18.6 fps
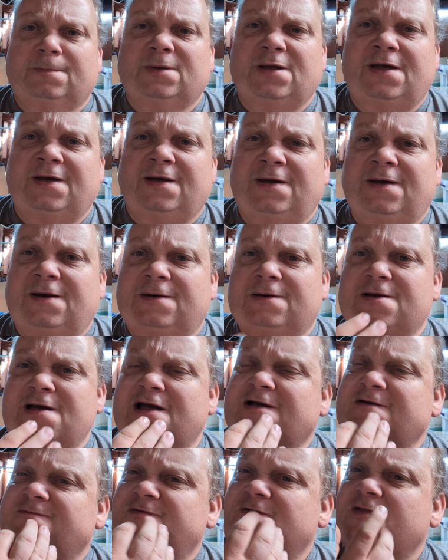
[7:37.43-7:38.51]
I
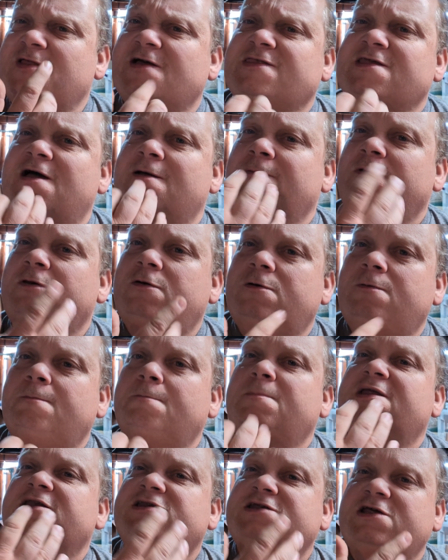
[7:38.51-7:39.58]
can feel like that little
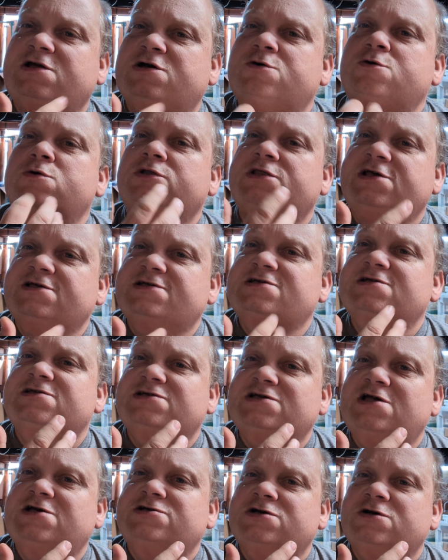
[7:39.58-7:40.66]
minty cooling
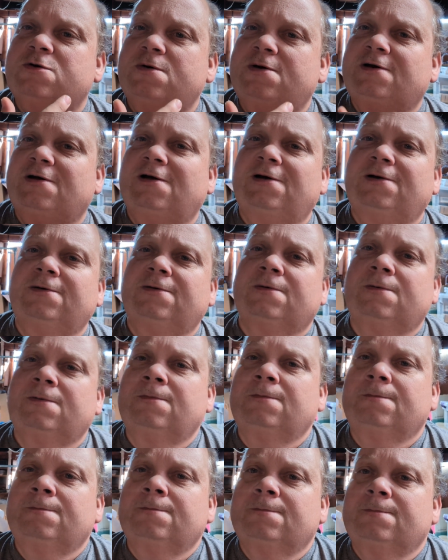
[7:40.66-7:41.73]
sensation going on
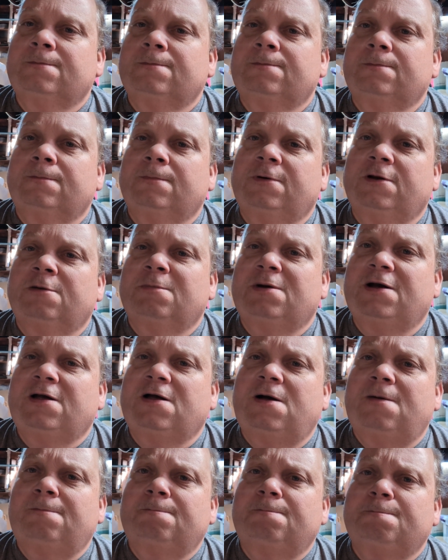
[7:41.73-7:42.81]
in my
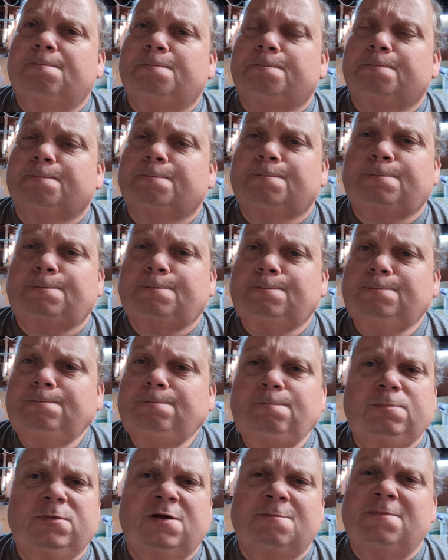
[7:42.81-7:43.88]
gum.
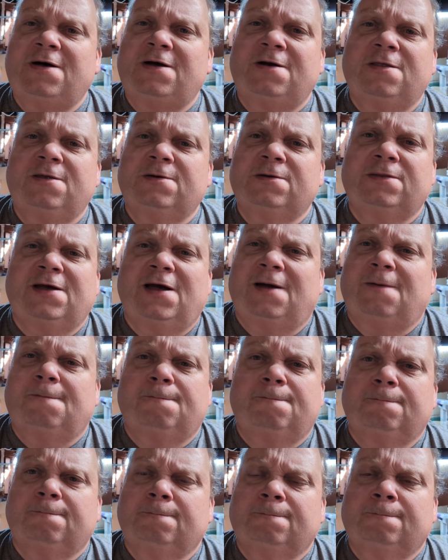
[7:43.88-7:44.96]
But other than that,
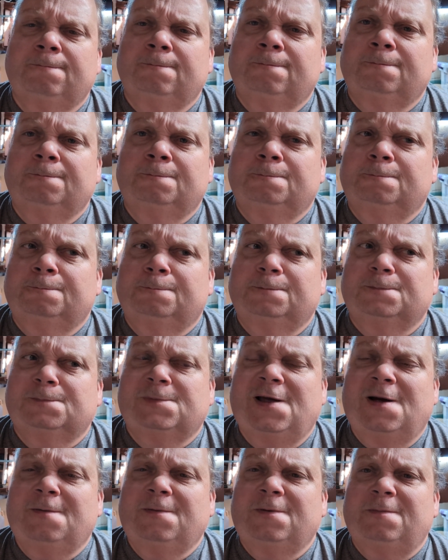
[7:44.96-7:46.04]

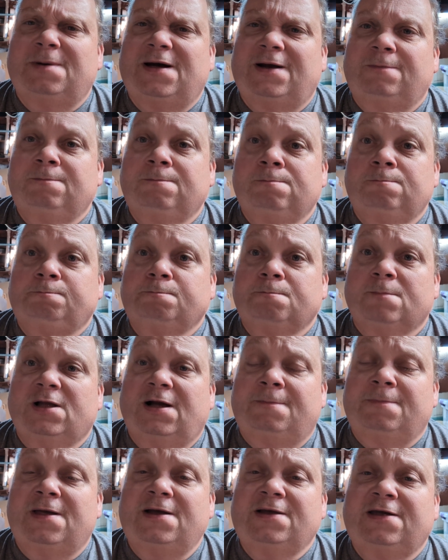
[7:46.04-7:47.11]
not real bad.
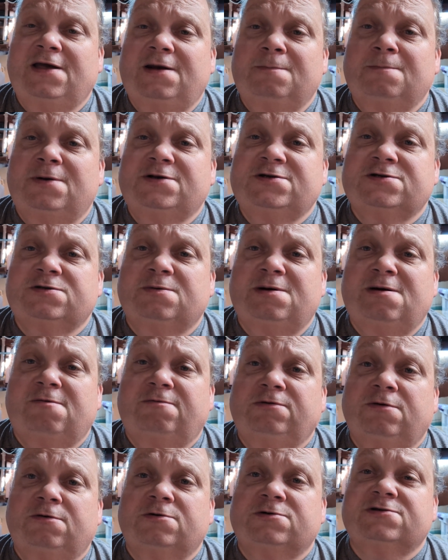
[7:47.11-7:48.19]
I'm not getting much in the way of
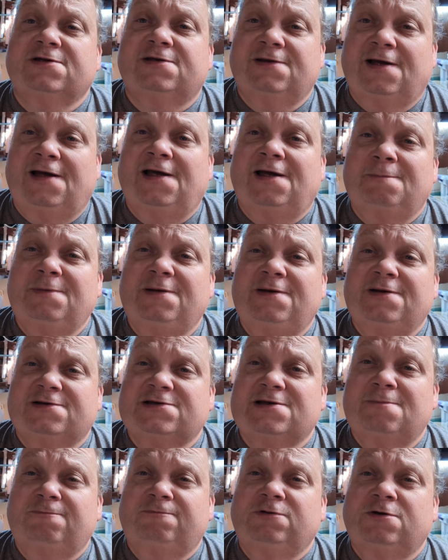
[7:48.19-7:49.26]
floaters. I am getting
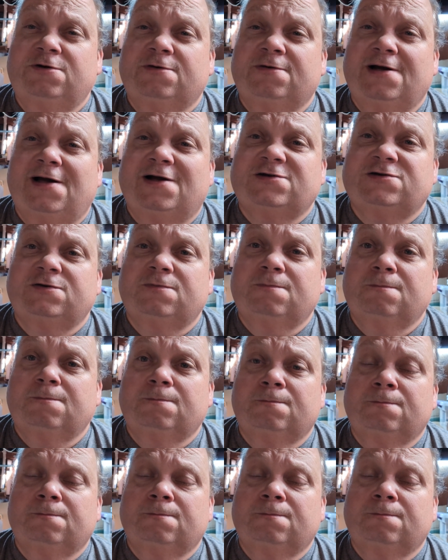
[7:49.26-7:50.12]
some floater action,